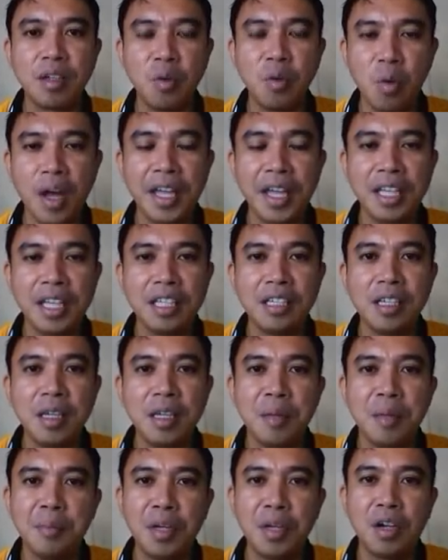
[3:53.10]
Why?
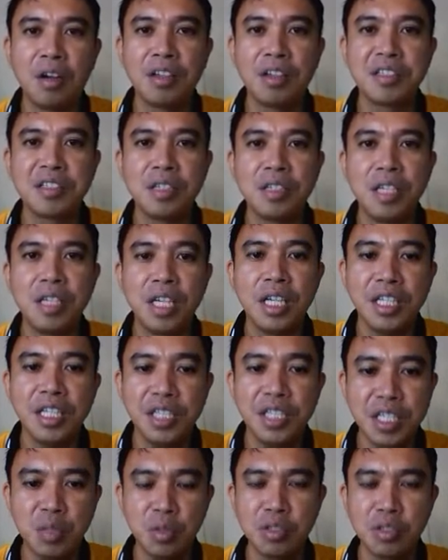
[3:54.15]
Because
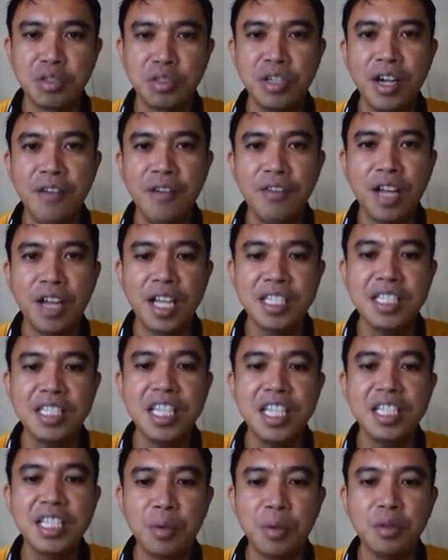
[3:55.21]
this will serve as the
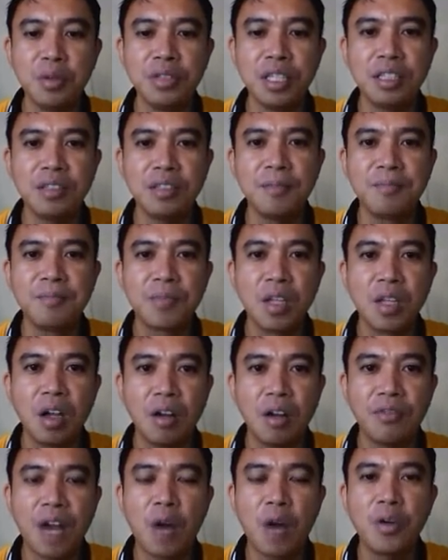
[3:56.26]
exponent
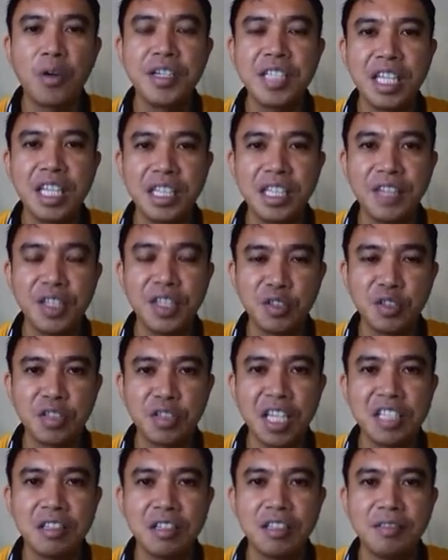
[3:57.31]
of our scientific
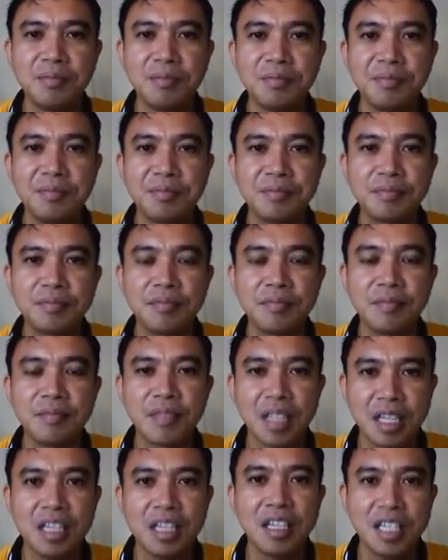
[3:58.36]
notation.
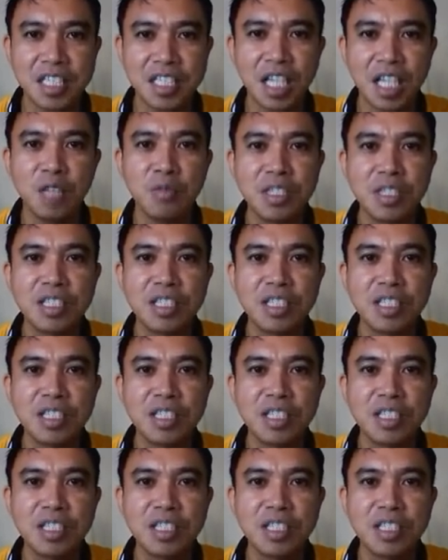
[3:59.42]
Shall we